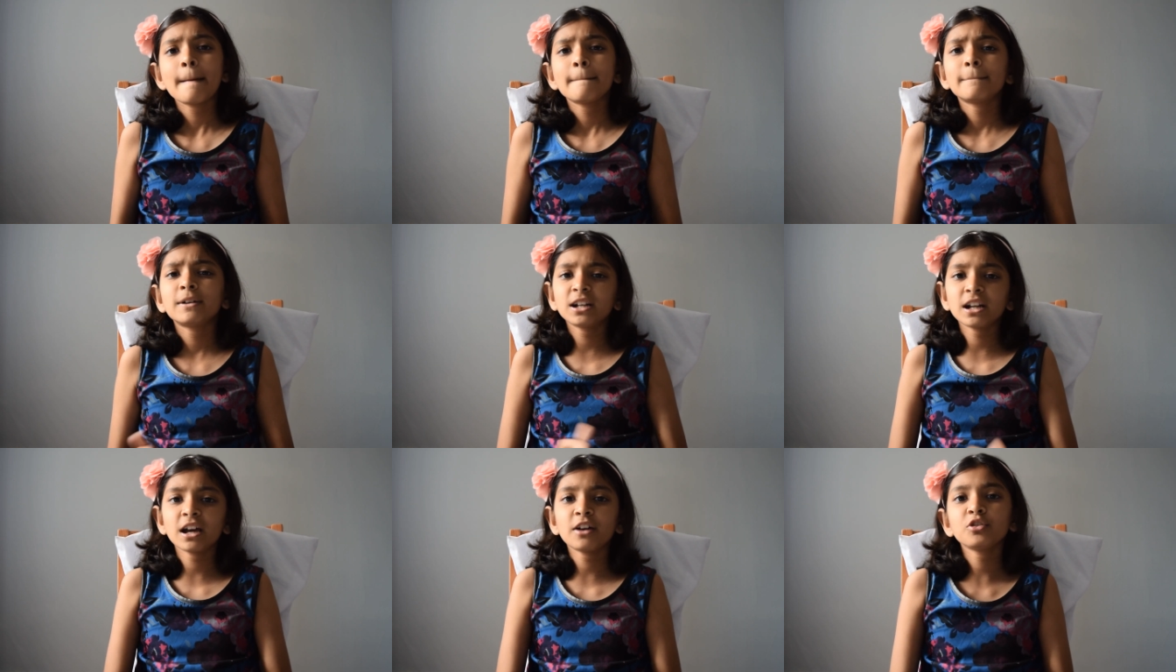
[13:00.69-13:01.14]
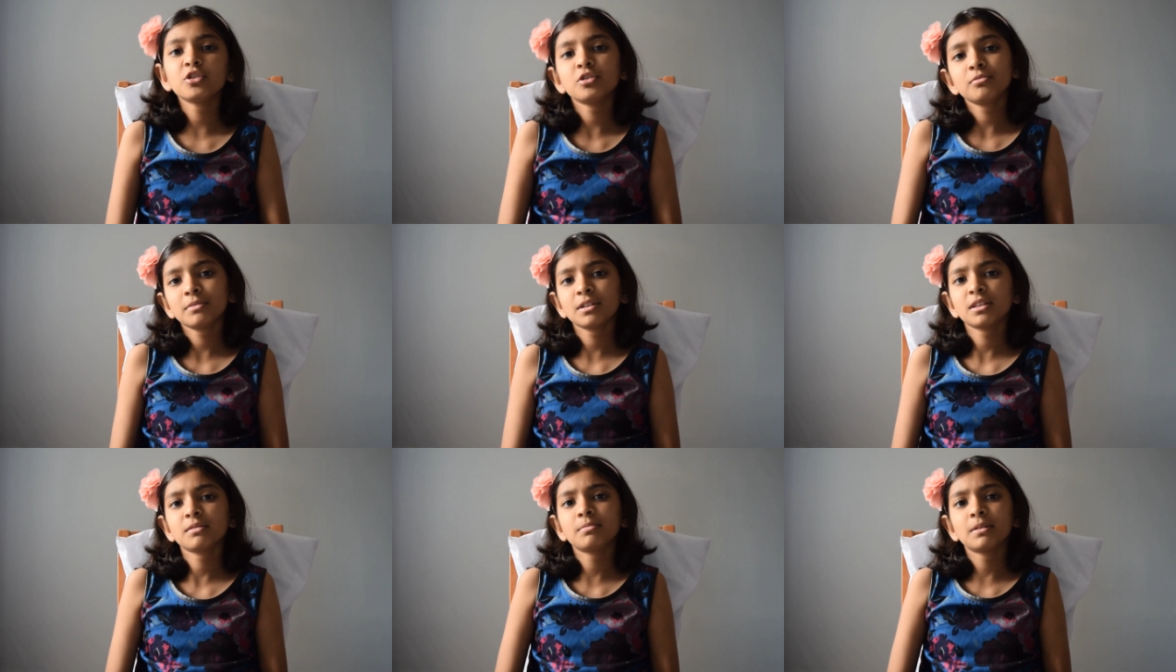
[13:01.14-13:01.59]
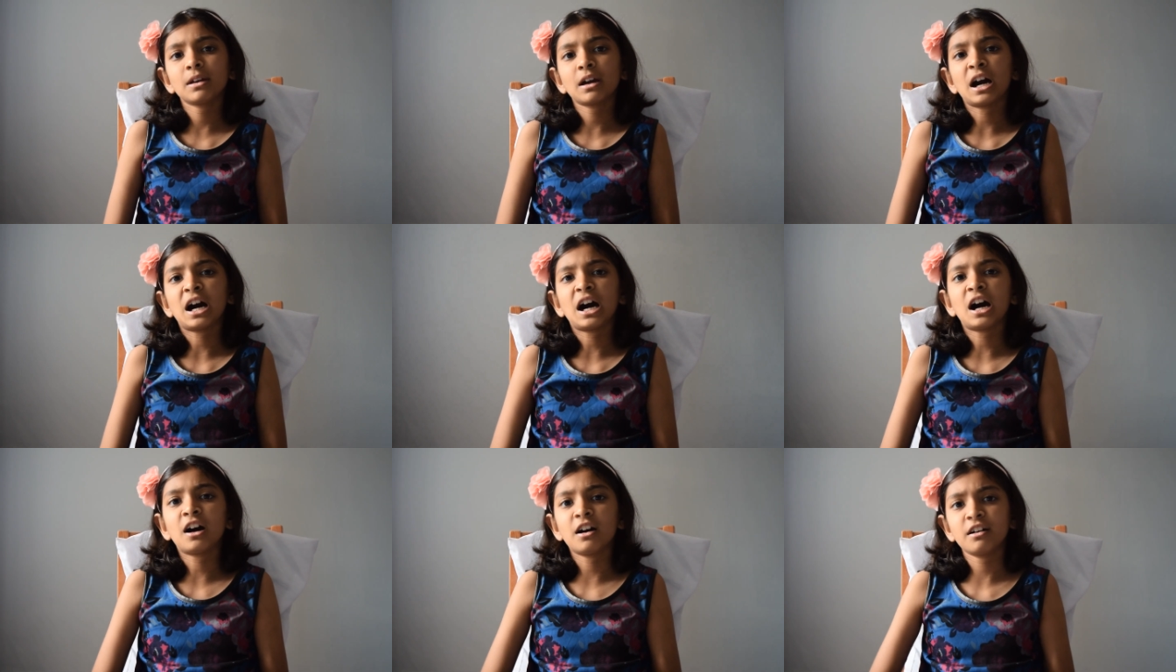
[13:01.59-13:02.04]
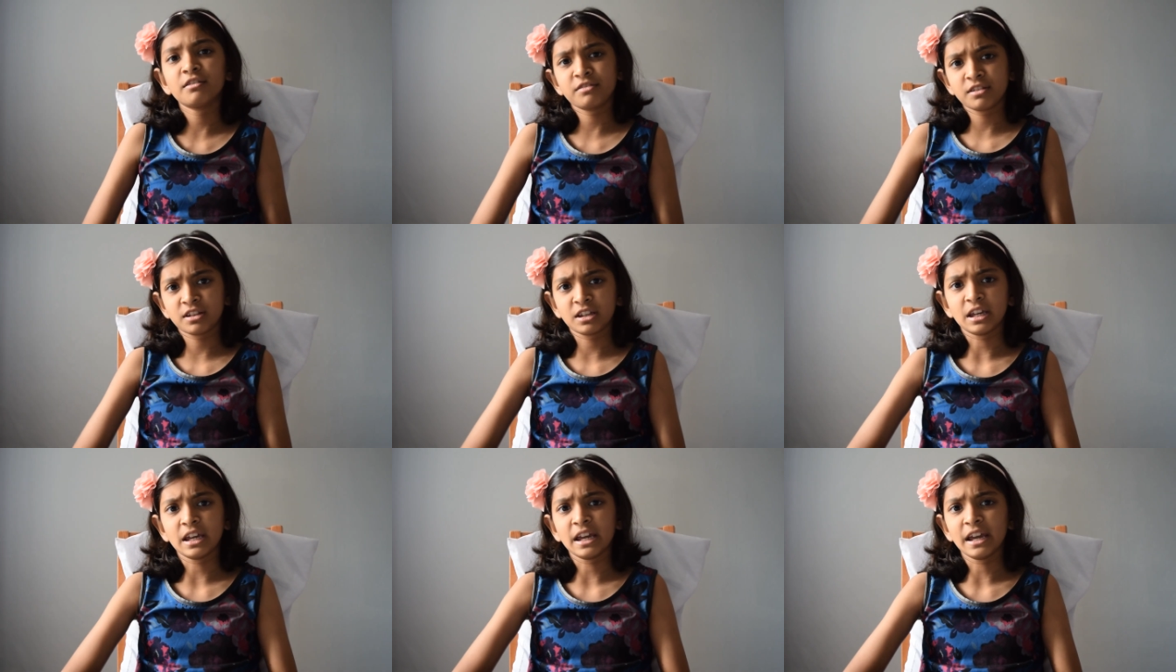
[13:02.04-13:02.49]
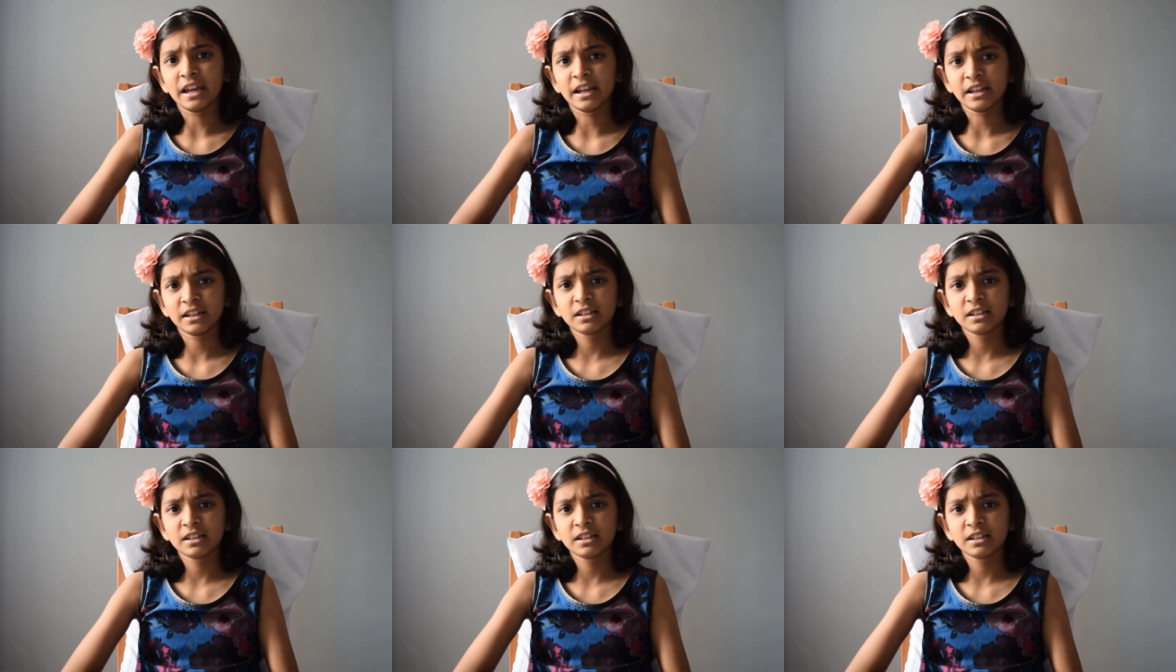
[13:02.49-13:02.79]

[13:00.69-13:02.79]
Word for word: But now you must be asking,